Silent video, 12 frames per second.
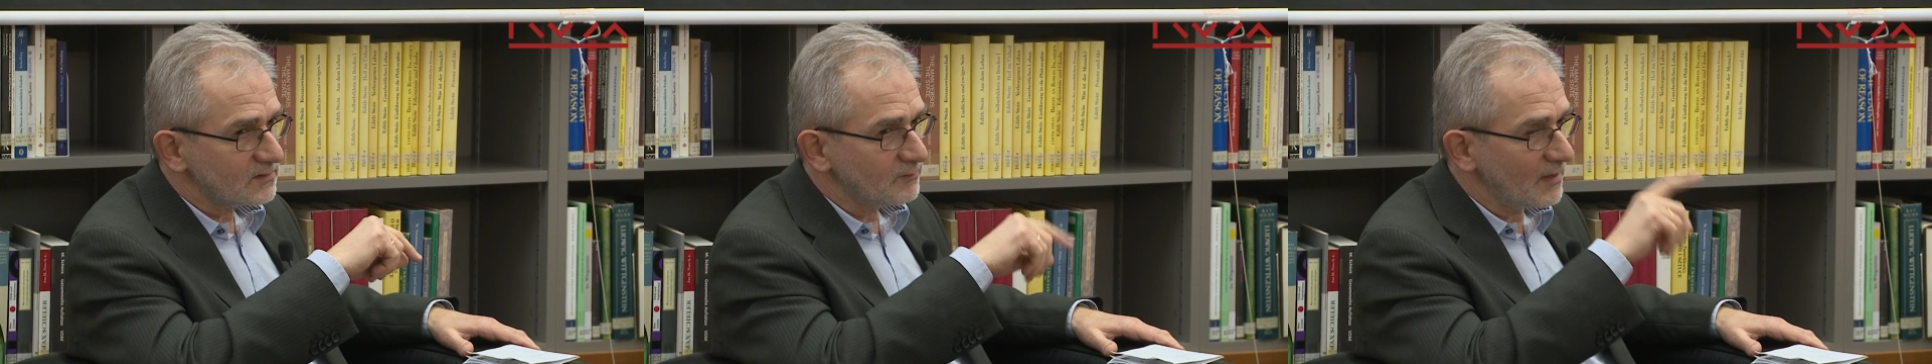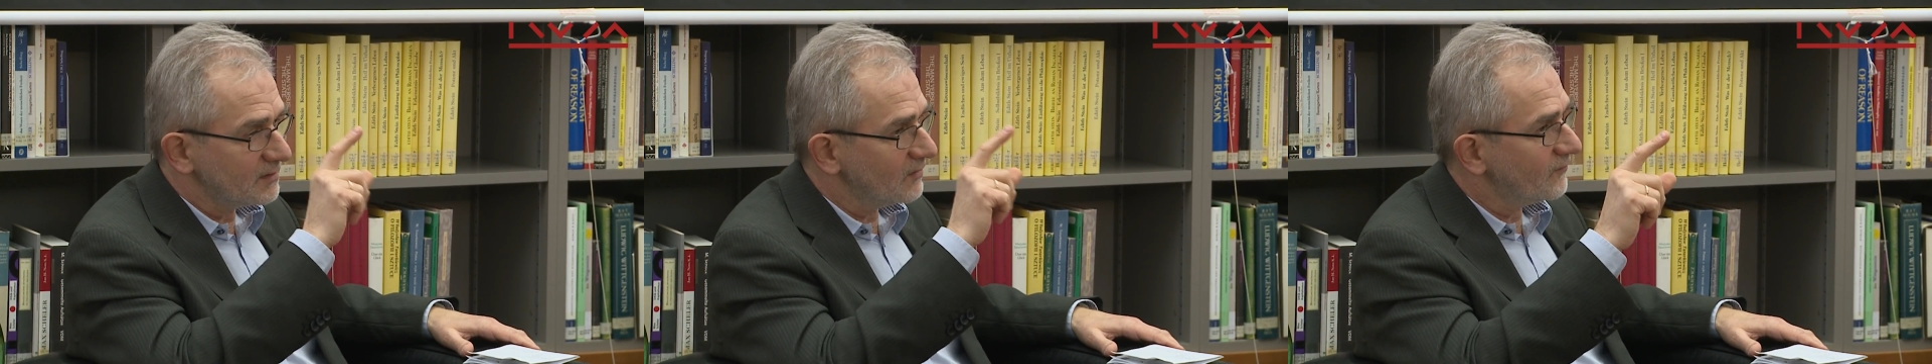
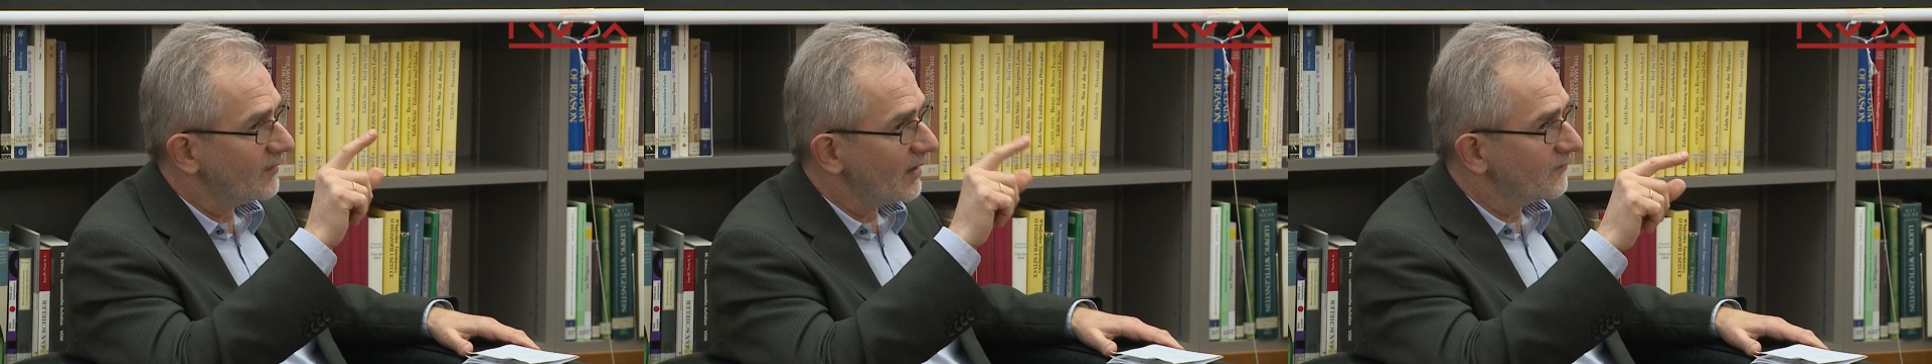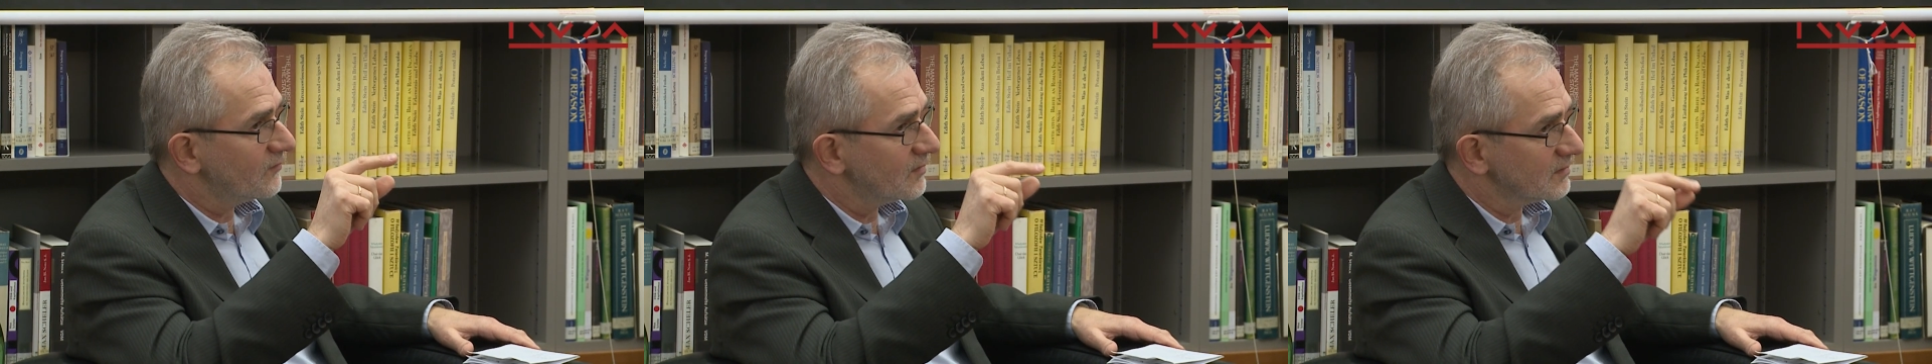
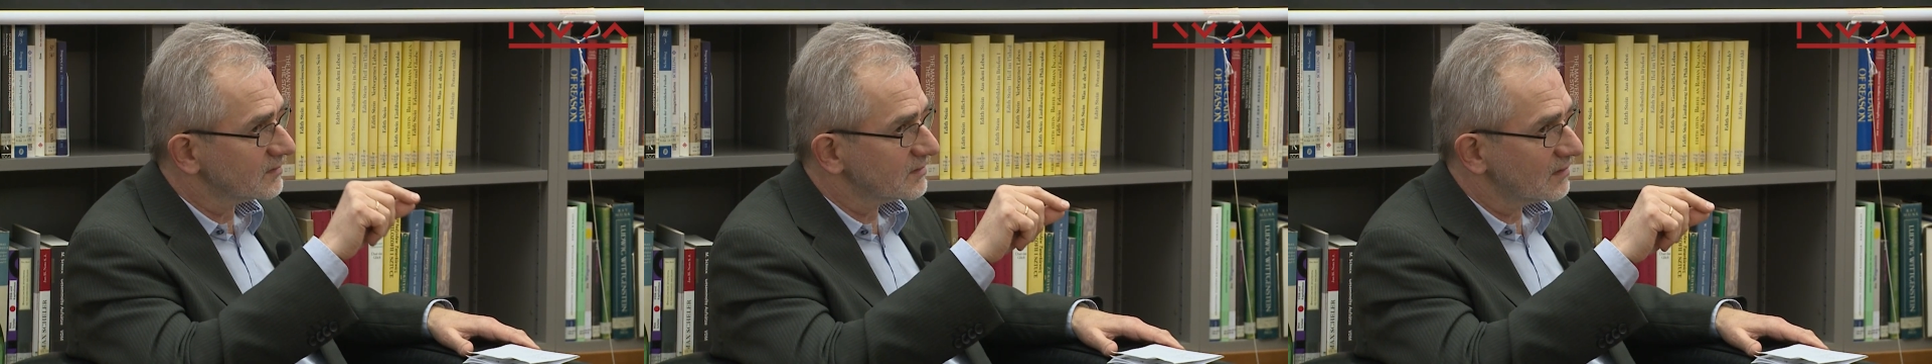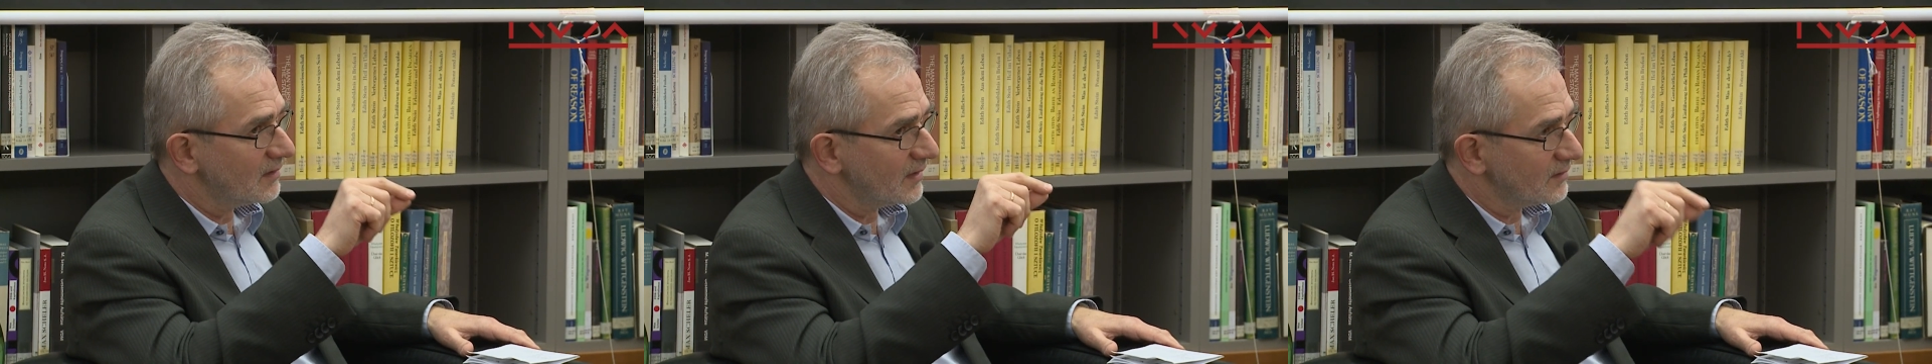25
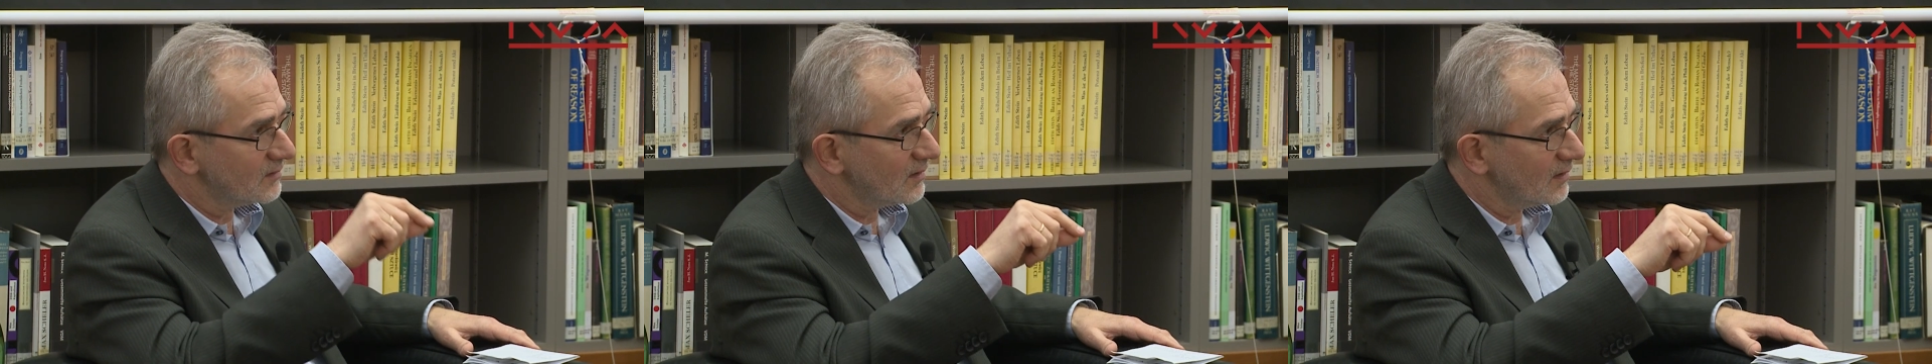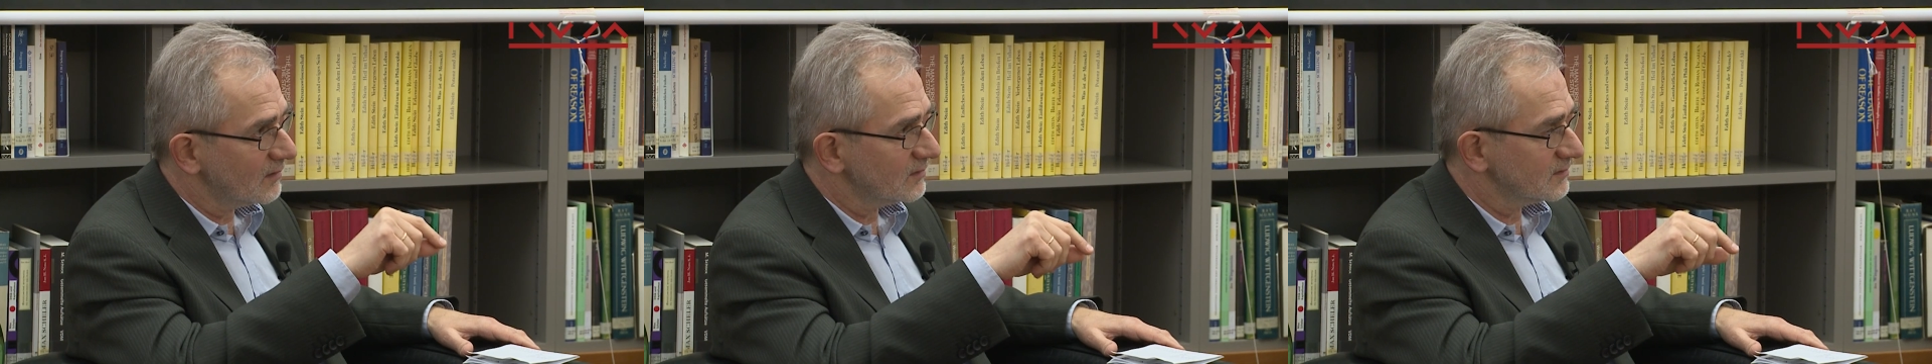years
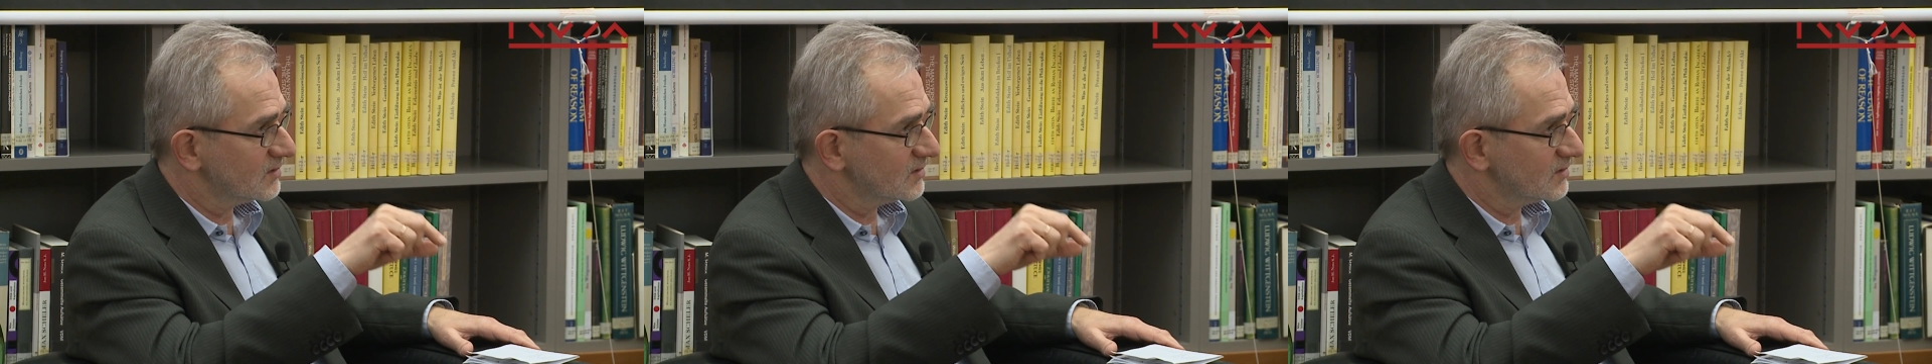later,